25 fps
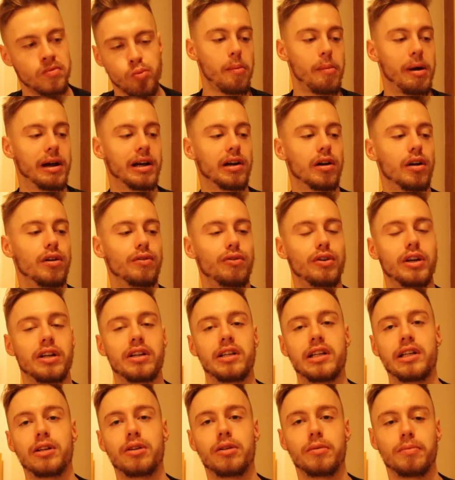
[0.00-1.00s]
My girlfriend
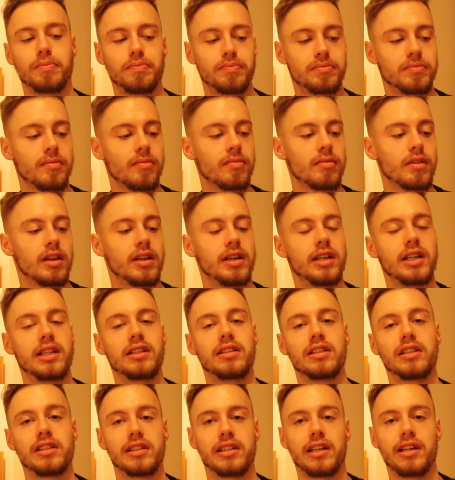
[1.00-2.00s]
here
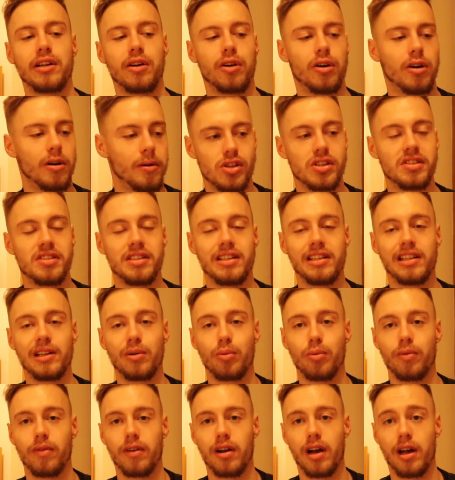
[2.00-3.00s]
eating dinner, she's
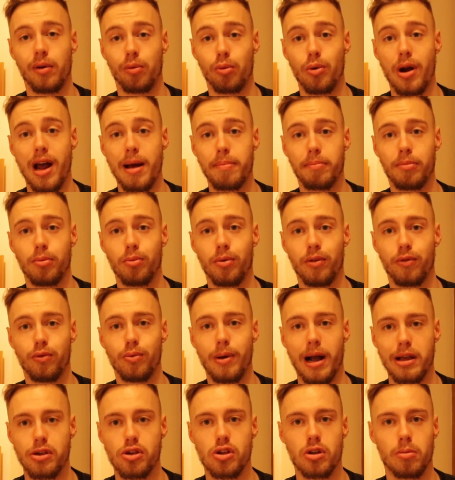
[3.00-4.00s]
eating a wrap with
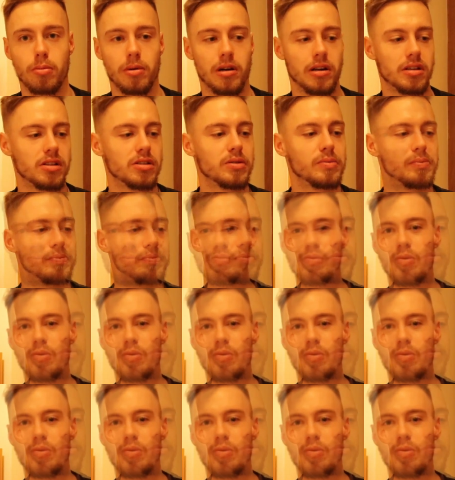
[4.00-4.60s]
vegetables.